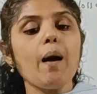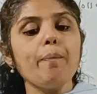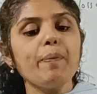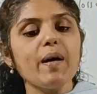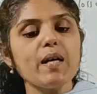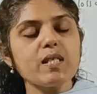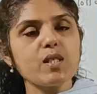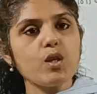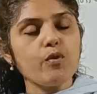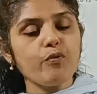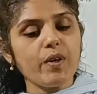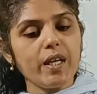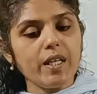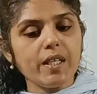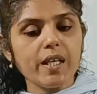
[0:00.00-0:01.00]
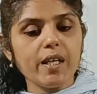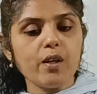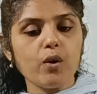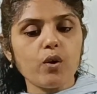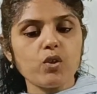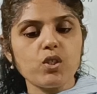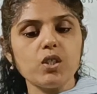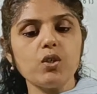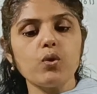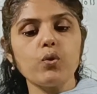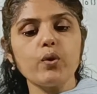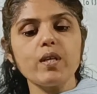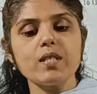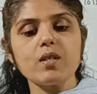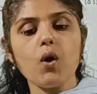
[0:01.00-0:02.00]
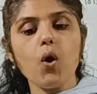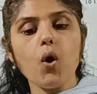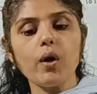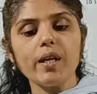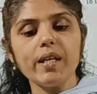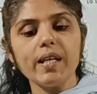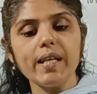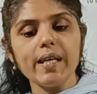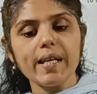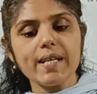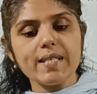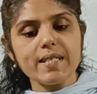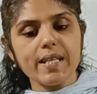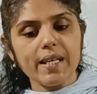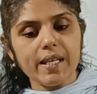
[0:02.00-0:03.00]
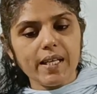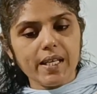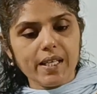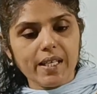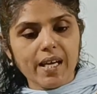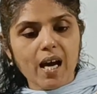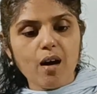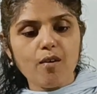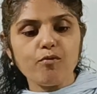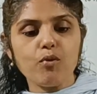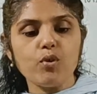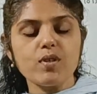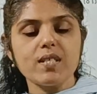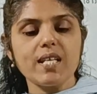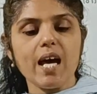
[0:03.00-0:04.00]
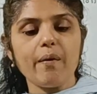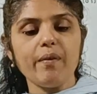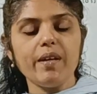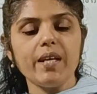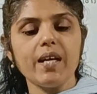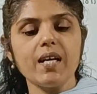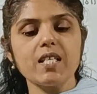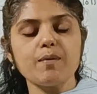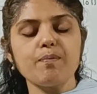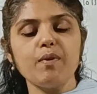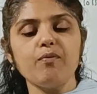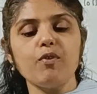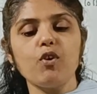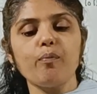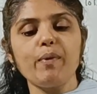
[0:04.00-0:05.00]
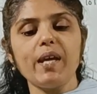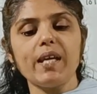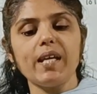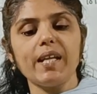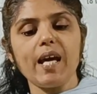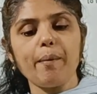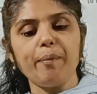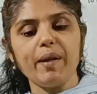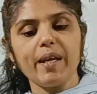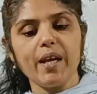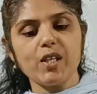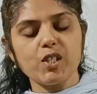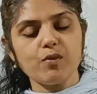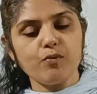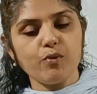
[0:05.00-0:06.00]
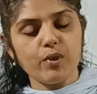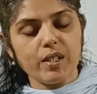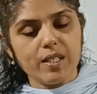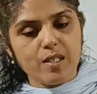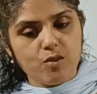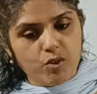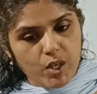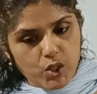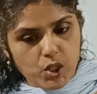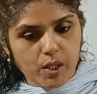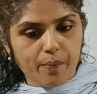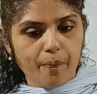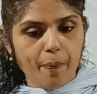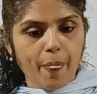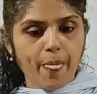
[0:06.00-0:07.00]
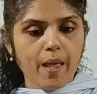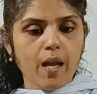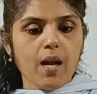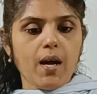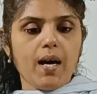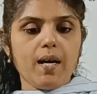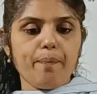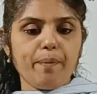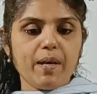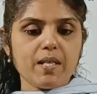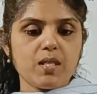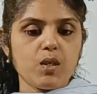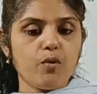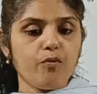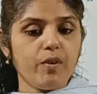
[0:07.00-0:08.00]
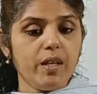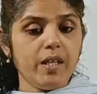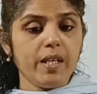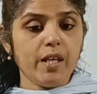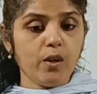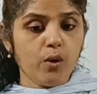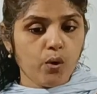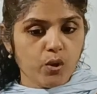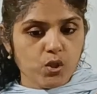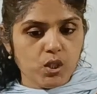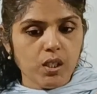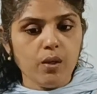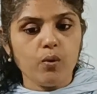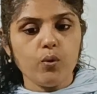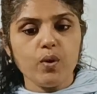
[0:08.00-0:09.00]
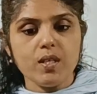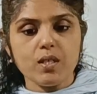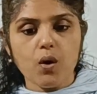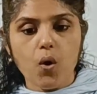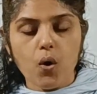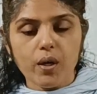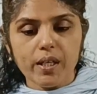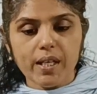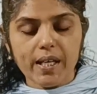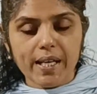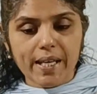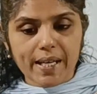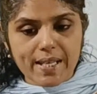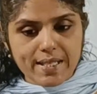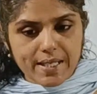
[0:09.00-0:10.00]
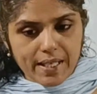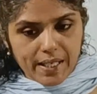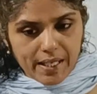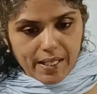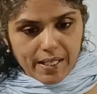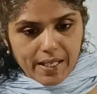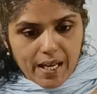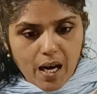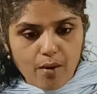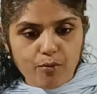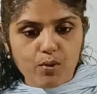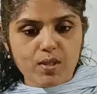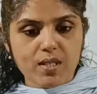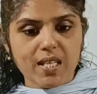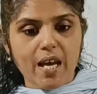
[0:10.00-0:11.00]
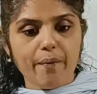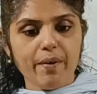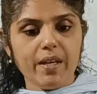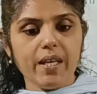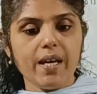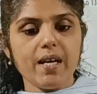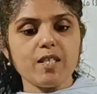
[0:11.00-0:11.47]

A person of Indian origin who is ordinarily resident in India for 7 years before making an application for registration. A person of Indian origin who is ordinarily resident in India for 7